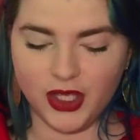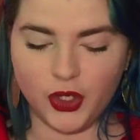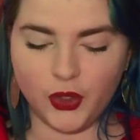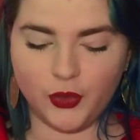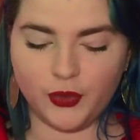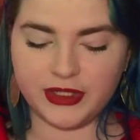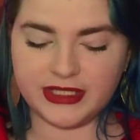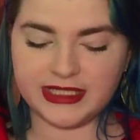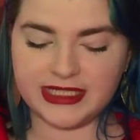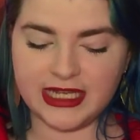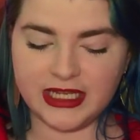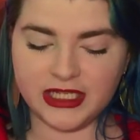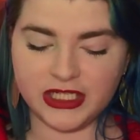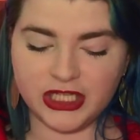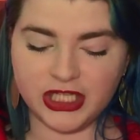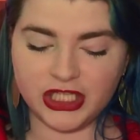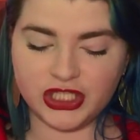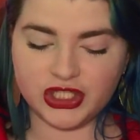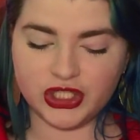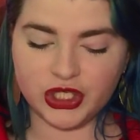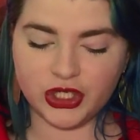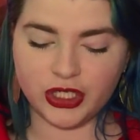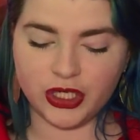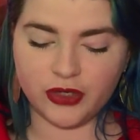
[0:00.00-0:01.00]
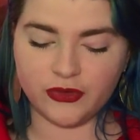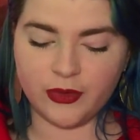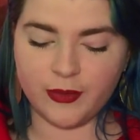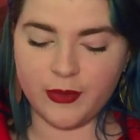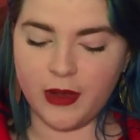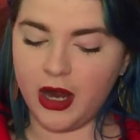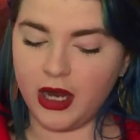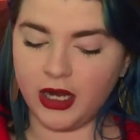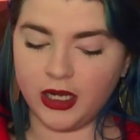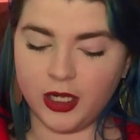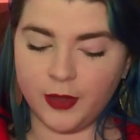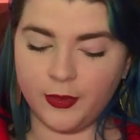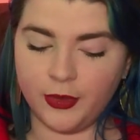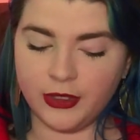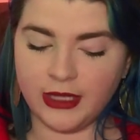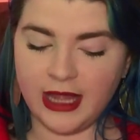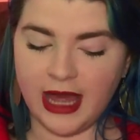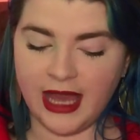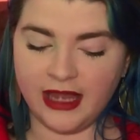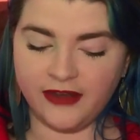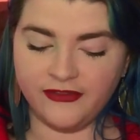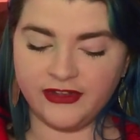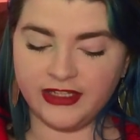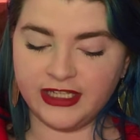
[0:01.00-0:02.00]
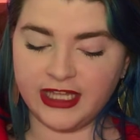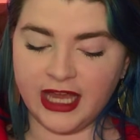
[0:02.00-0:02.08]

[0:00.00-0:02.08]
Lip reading: we certainly took a remarkable advent